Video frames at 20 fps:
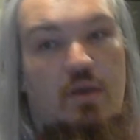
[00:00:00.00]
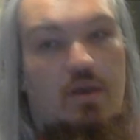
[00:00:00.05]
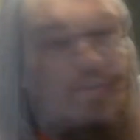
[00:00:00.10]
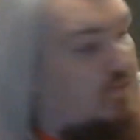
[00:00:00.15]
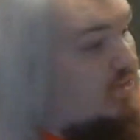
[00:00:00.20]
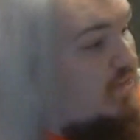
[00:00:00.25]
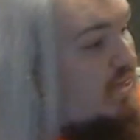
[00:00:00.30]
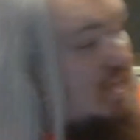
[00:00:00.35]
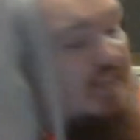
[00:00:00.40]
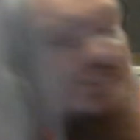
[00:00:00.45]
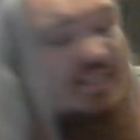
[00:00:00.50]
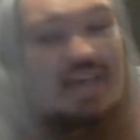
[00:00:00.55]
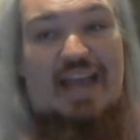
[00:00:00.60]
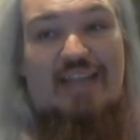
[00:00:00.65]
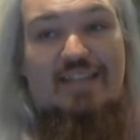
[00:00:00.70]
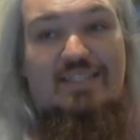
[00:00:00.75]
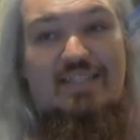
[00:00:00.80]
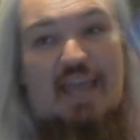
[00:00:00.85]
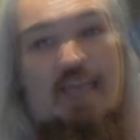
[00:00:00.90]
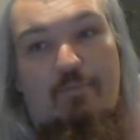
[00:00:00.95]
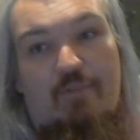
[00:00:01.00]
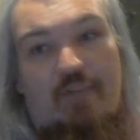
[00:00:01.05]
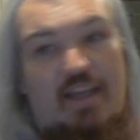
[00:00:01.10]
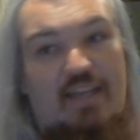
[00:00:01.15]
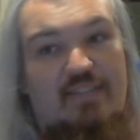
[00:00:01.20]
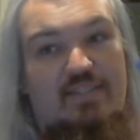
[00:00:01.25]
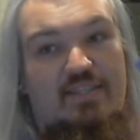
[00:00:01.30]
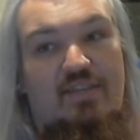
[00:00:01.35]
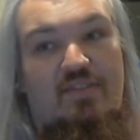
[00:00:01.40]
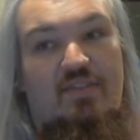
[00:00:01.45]
for the exact same
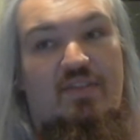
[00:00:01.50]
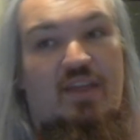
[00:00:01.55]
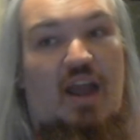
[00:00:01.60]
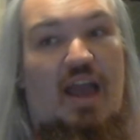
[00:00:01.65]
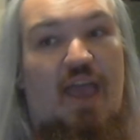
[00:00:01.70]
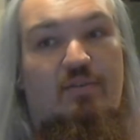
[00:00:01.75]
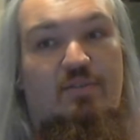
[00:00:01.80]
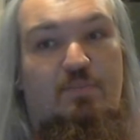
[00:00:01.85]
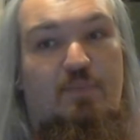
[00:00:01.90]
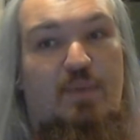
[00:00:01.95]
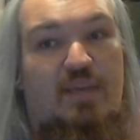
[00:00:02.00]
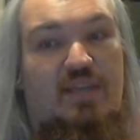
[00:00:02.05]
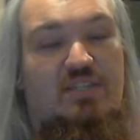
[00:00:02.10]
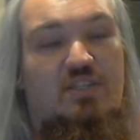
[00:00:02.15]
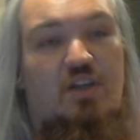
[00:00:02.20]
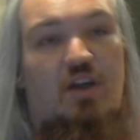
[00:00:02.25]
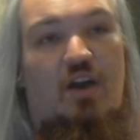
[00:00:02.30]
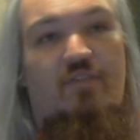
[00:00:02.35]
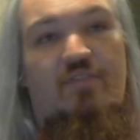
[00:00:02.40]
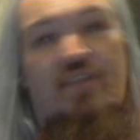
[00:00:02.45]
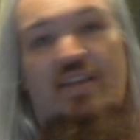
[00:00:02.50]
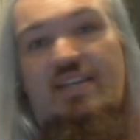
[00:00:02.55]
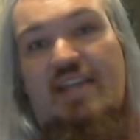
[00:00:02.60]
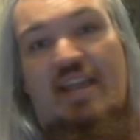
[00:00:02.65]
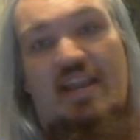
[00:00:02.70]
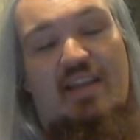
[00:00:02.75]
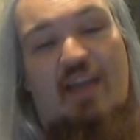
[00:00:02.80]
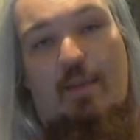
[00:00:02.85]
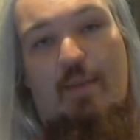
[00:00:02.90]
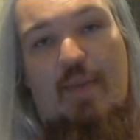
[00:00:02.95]
reason that I was pissed off it
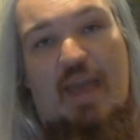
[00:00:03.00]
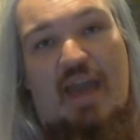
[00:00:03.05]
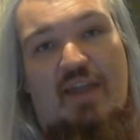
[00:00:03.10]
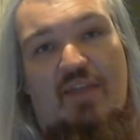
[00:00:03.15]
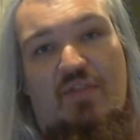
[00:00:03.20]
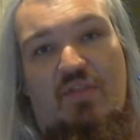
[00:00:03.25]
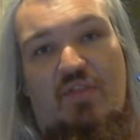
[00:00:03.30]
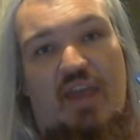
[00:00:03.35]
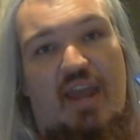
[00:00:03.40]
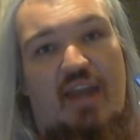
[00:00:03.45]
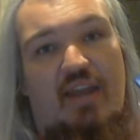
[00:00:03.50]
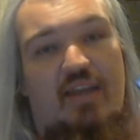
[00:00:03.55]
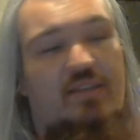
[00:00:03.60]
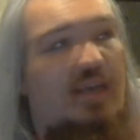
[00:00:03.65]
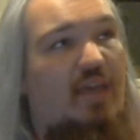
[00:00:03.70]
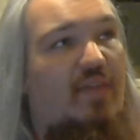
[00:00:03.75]
didn't come out in theaters.